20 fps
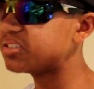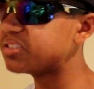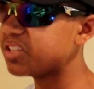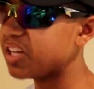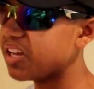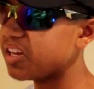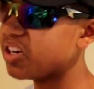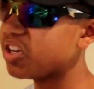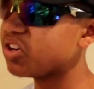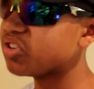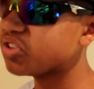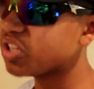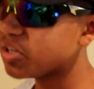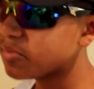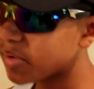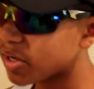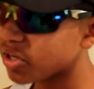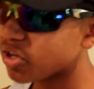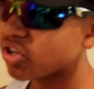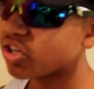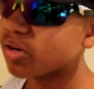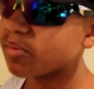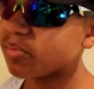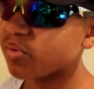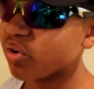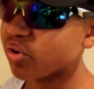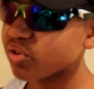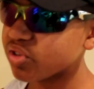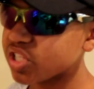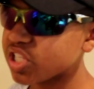Yeah, you know, thinking about going up
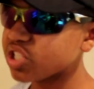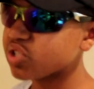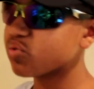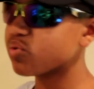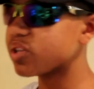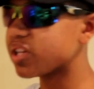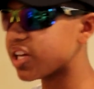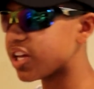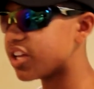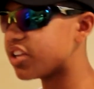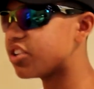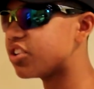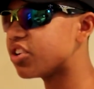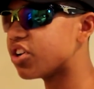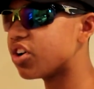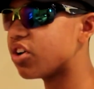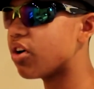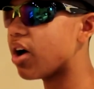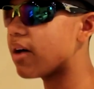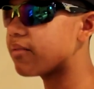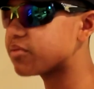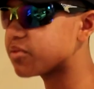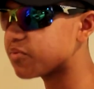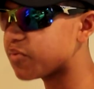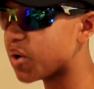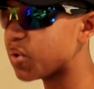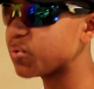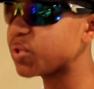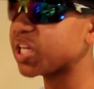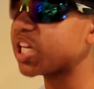north this weekend, you know, having
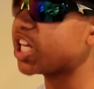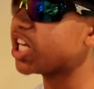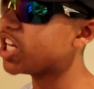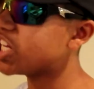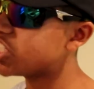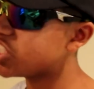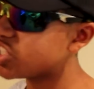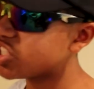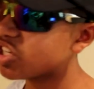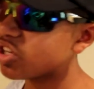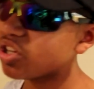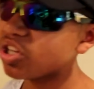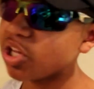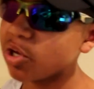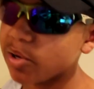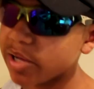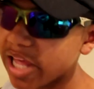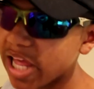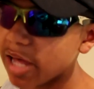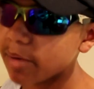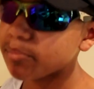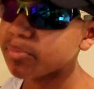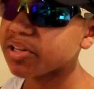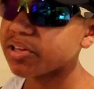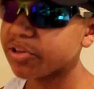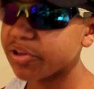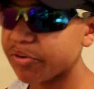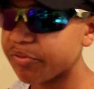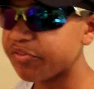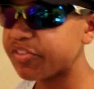fun with the kids, you know, a little
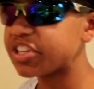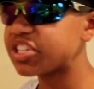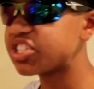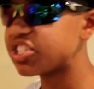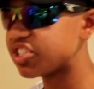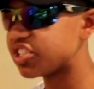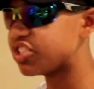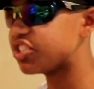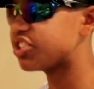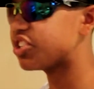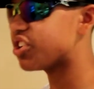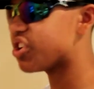camping, a little fishing, you